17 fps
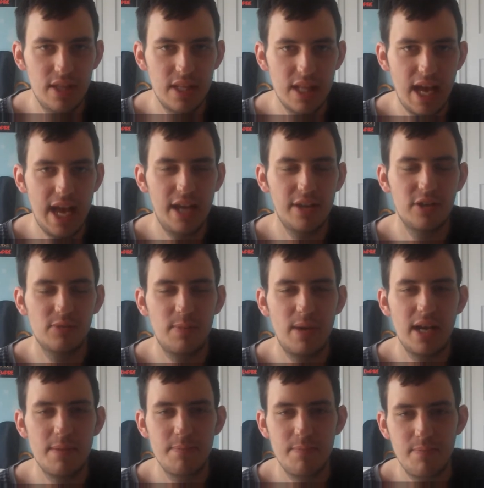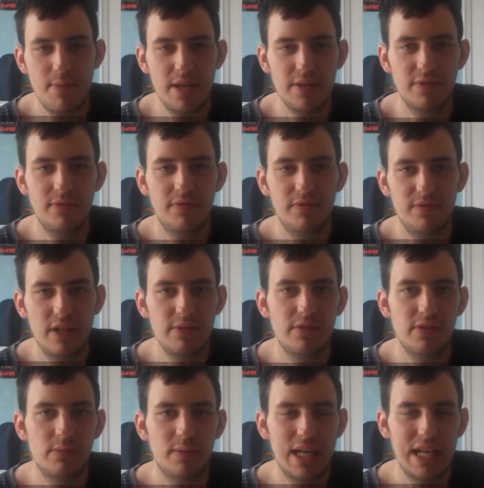had as my best favourite
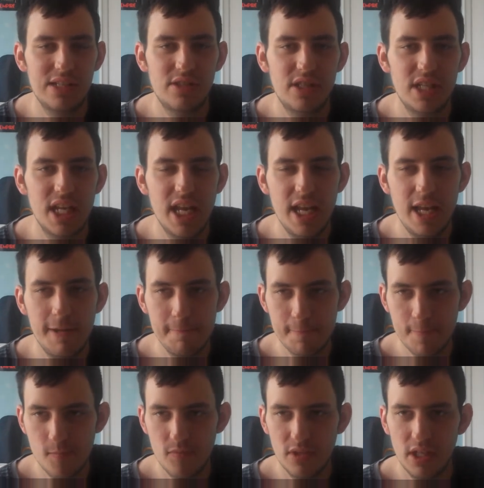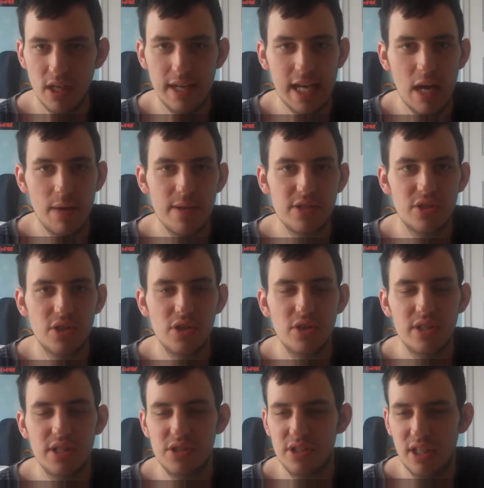film of last year, Now Is
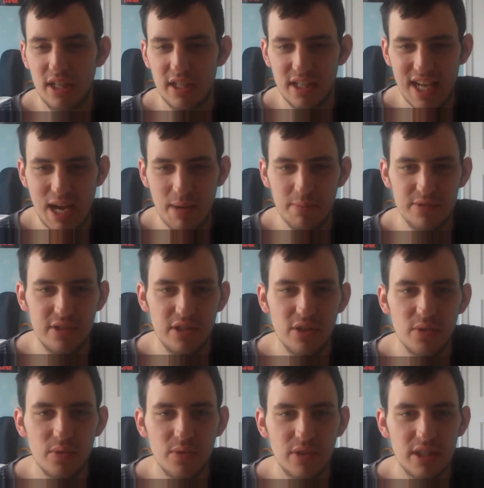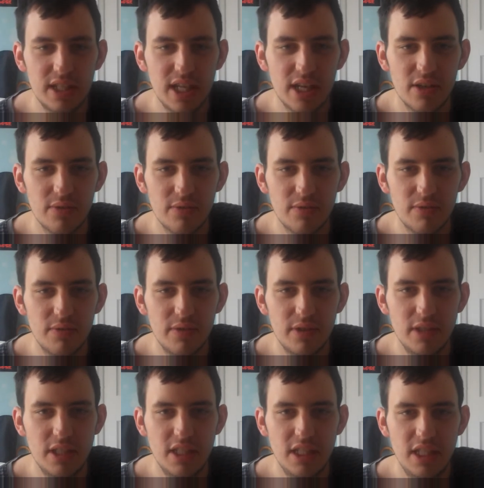Good. It's like an absolute kind of,
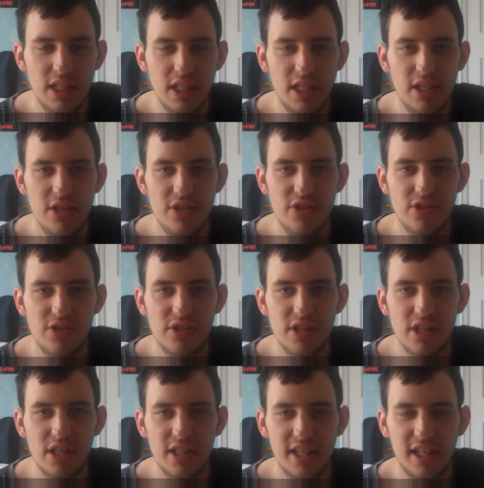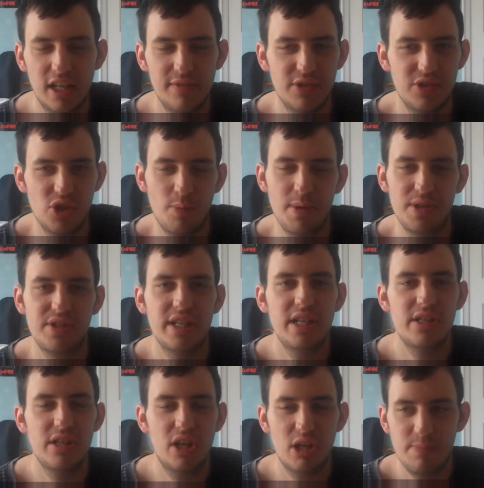just a kind of a soppy
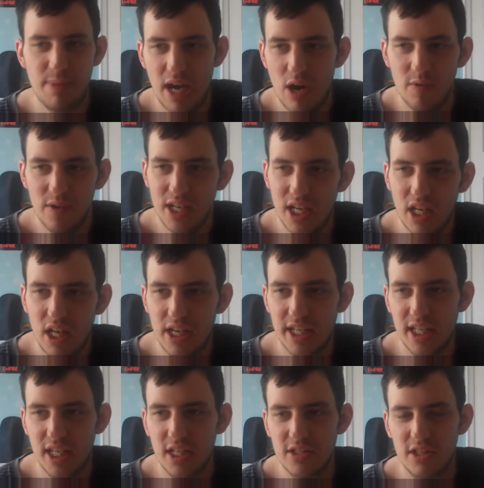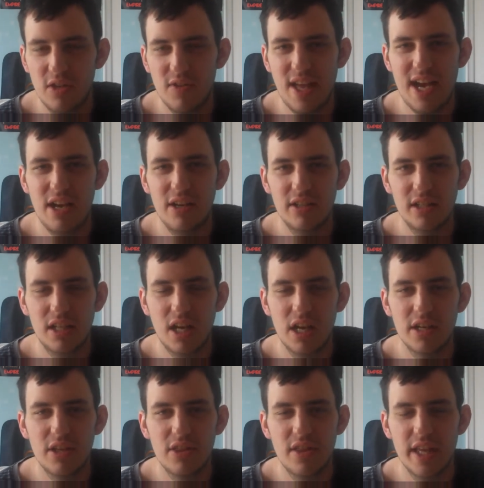tearjerker, but I really like it. So that
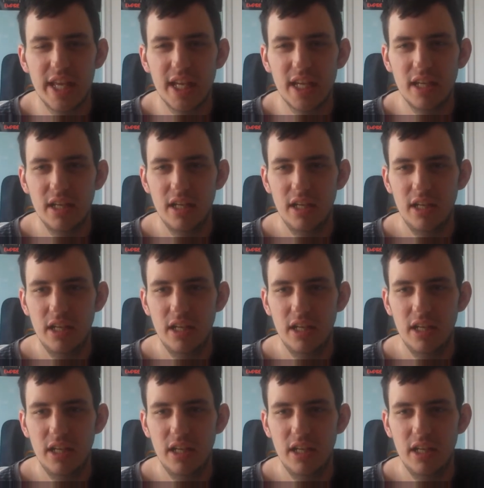kind of thing.